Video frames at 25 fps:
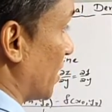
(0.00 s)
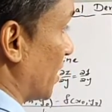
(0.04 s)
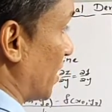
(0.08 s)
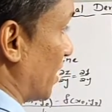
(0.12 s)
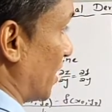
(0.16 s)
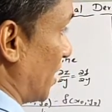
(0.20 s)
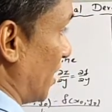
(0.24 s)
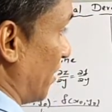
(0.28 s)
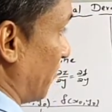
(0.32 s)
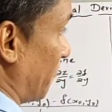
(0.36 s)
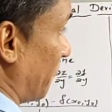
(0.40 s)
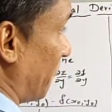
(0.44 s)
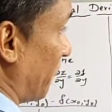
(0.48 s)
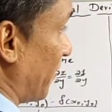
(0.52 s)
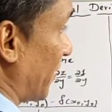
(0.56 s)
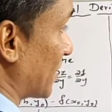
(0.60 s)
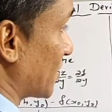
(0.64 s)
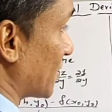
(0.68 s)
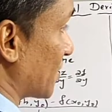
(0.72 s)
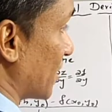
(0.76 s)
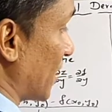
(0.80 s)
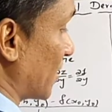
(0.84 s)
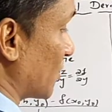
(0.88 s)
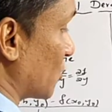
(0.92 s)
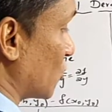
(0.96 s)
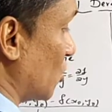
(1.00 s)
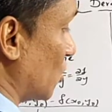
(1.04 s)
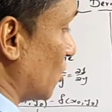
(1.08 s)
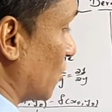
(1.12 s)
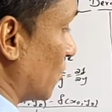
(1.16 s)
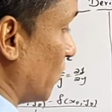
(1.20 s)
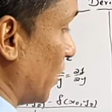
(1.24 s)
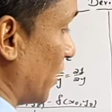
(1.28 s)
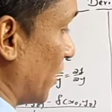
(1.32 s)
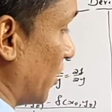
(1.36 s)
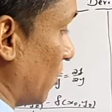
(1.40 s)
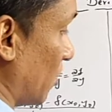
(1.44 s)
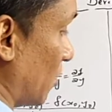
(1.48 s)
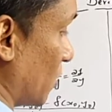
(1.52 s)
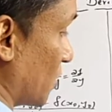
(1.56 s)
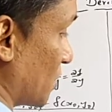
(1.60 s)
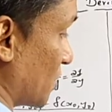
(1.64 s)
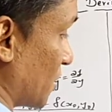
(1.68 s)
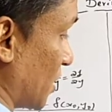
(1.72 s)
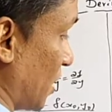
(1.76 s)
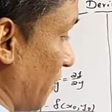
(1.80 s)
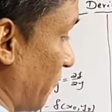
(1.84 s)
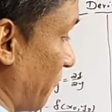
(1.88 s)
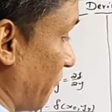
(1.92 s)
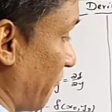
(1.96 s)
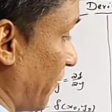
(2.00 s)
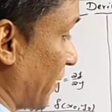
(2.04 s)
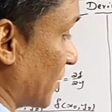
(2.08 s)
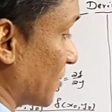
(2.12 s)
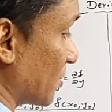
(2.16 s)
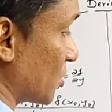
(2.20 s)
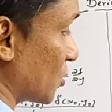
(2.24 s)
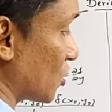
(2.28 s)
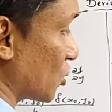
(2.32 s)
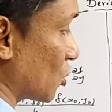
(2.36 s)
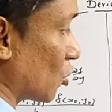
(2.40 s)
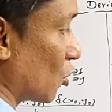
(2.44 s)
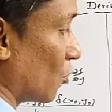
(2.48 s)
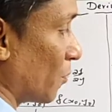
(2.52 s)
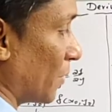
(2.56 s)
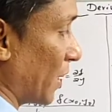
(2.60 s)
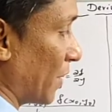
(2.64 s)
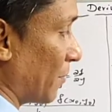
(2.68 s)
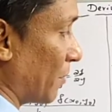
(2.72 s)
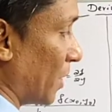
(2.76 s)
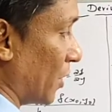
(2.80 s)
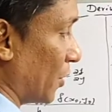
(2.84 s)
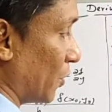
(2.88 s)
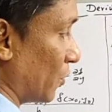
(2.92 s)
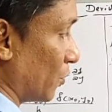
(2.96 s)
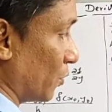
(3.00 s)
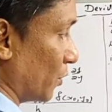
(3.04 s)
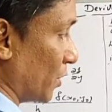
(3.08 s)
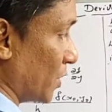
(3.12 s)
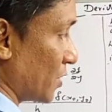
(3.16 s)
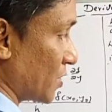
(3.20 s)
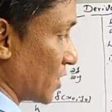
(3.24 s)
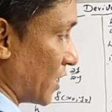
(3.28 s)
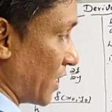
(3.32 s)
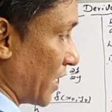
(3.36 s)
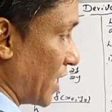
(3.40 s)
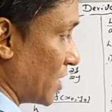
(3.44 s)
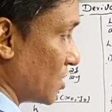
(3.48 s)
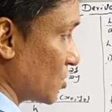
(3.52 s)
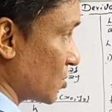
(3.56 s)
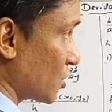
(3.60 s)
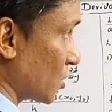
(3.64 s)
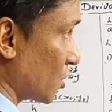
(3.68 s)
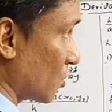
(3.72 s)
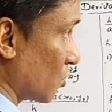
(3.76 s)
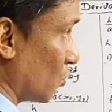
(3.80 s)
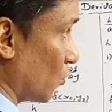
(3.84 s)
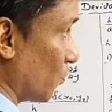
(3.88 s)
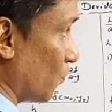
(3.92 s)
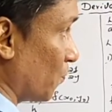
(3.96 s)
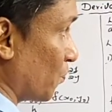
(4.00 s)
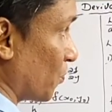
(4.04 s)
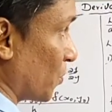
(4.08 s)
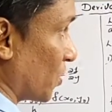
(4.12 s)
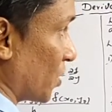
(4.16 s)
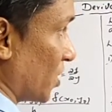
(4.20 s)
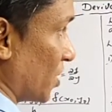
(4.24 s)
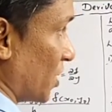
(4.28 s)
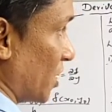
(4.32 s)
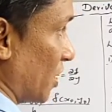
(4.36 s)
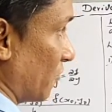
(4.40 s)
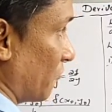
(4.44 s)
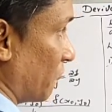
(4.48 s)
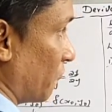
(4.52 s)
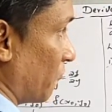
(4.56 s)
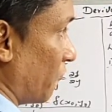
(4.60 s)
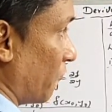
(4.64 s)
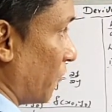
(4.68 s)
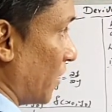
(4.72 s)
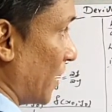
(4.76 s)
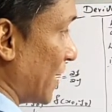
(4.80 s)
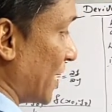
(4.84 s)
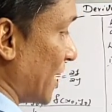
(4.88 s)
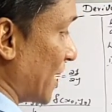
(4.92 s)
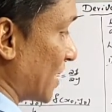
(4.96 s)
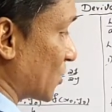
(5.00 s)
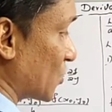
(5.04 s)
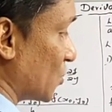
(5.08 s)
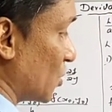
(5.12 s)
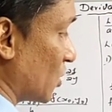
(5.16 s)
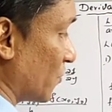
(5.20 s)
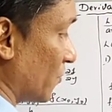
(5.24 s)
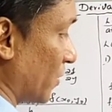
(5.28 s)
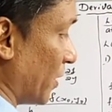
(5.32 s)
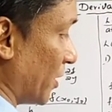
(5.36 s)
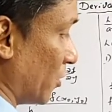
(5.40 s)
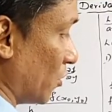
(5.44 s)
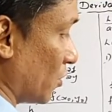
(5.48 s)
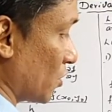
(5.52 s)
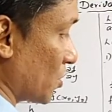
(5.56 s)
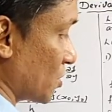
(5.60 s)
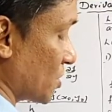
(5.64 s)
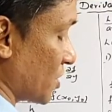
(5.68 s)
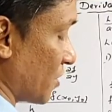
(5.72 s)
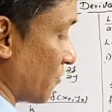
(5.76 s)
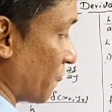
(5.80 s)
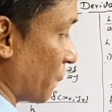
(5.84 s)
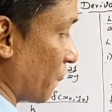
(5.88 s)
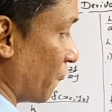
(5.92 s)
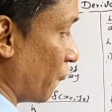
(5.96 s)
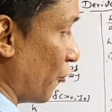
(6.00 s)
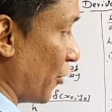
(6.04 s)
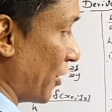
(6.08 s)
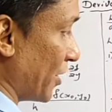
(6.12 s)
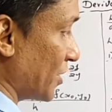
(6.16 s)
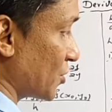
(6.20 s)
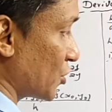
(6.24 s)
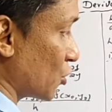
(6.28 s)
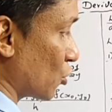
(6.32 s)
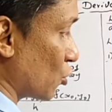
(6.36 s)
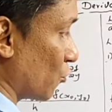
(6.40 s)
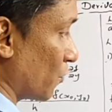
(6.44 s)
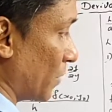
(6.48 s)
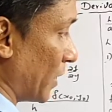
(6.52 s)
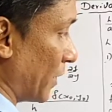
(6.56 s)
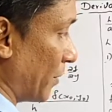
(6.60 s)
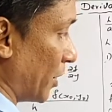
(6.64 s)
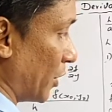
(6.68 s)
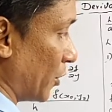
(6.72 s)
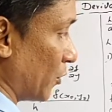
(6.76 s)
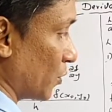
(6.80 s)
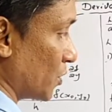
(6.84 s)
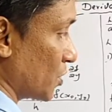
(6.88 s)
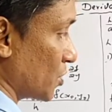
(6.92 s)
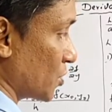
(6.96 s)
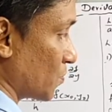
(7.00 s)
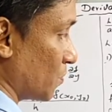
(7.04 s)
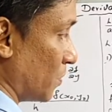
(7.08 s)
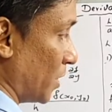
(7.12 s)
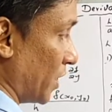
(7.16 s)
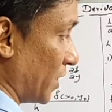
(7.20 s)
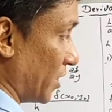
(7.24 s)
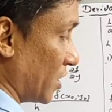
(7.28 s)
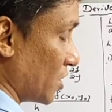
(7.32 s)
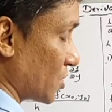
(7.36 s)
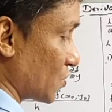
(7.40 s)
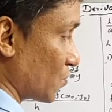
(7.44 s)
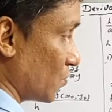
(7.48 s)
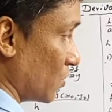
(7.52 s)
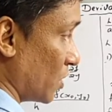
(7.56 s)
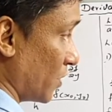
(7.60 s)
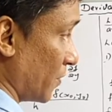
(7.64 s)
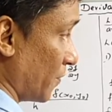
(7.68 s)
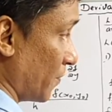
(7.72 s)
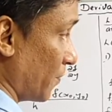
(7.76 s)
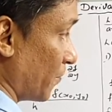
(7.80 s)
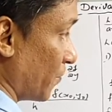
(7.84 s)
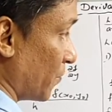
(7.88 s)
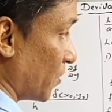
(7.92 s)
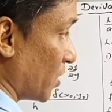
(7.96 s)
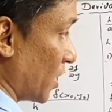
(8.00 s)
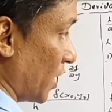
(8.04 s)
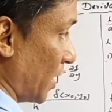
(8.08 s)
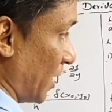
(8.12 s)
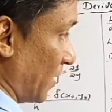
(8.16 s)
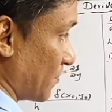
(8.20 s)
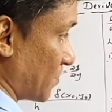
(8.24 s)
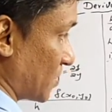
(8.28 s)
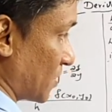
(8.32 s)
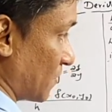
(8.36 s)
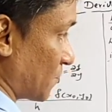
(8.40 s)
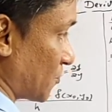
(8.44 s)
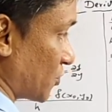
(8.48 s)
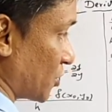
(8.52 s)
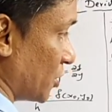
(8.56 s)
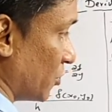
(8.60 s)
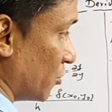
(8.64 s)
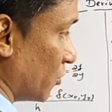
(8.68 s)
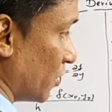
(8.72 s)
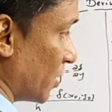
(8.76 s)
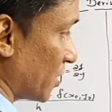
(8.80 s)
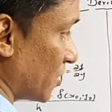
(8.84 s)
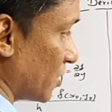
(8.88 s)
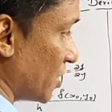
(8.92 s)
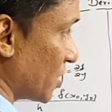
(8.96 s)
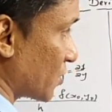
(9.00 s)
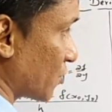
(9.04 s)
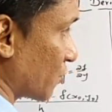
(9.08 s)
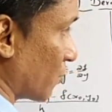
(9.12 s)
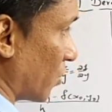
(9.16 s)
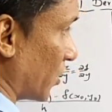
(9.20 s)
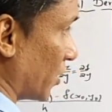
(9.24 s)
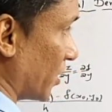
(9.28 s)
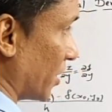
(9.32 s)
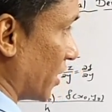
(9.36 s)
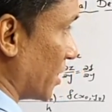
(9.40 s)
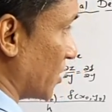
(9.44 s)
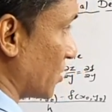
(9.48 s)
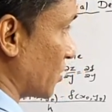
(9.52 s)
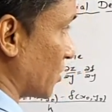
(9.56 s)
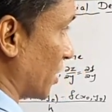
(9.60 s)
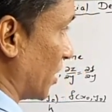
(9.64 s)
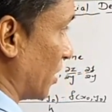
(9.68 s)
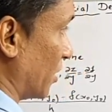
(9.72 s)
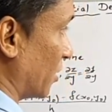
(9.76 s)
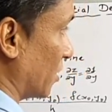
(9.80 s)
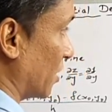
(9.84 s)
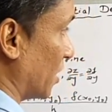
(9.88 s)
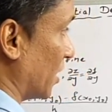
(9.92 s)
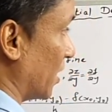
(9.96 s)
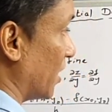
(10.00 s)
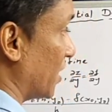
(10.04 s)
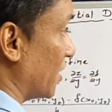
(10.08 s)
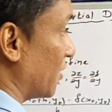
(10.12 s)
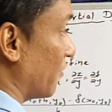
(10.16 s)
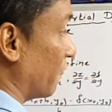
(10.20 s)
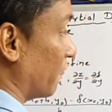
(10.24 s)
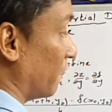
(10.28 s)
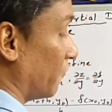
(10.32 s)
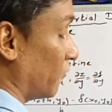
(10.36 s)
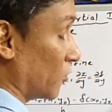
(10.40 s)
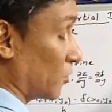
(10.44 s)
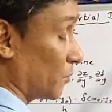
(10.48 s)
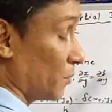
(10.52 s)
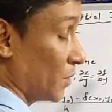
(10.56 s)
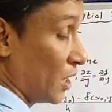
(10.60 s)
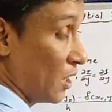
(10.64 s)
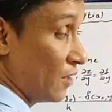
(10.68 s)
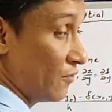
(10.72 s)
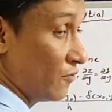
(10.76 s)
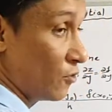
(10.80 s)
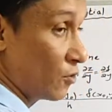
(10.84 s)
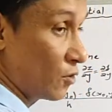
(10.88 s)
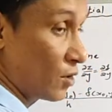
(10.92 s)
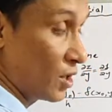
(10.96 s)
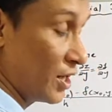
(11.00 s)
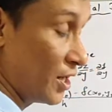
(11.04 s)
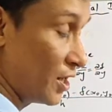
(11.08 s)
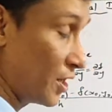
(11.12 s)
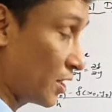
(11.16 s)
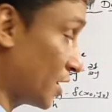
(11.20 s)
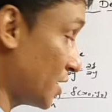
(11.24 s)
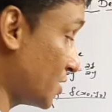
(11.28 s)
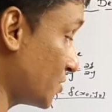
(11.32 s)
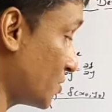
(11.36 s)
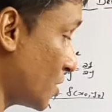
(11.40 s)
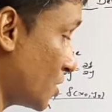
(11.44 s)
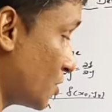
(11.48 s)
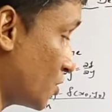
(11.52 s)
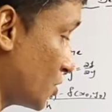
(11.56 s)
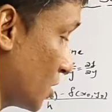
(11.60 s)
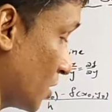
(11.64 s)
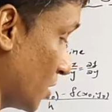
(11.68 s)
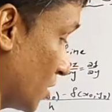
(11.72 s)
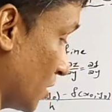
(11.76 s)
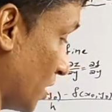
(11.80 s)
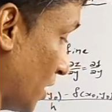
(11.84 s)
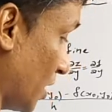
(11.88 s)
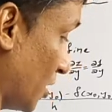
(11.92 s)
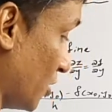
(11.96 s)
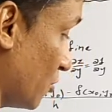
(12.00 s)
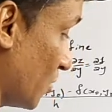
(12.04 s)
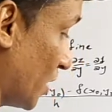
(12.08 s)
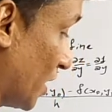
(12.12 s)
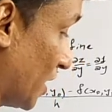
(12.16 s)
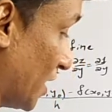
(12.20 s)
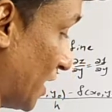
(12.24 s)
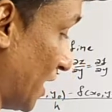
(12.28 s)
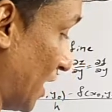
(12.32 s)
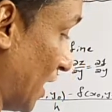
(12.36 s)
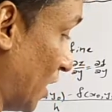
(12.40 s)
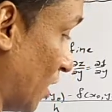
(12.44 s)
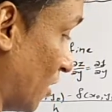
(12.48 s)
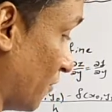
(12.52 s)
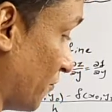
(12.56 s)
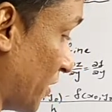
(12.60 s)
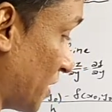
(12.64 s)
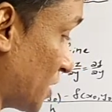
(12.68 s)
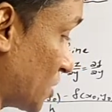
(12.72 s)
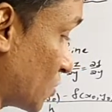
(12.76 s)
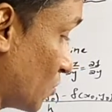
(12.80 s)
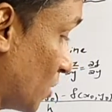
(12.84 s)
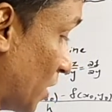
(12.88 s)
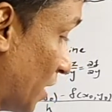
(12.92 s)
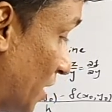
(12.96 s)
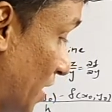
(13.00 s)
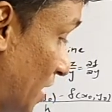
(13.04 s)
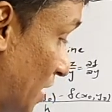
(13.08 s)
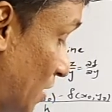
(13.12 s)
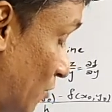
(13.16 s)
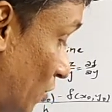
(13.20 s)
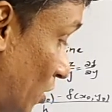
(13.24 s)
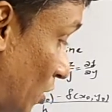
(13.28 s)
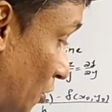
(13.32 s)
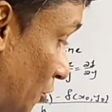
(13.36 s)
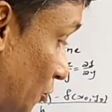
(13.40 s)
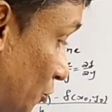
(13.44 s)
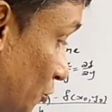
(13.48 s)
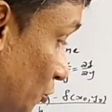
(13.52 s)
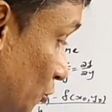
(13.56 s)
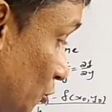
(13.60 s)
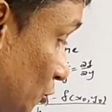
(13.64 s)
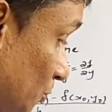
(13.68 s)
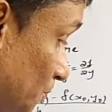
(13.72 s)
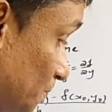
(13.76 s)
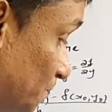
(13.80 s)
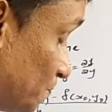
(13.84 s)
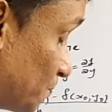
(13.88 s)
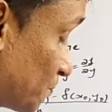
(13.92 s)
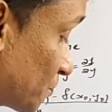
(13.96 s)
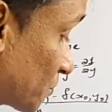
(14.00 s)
Fx x naught y naught is fx 0 pi by 2 is again 0. Fy x naught y naught is fy 0 pi by 2 is minus 1. I am substituting these quantities in the formula for linearization, and you get L of xy equal to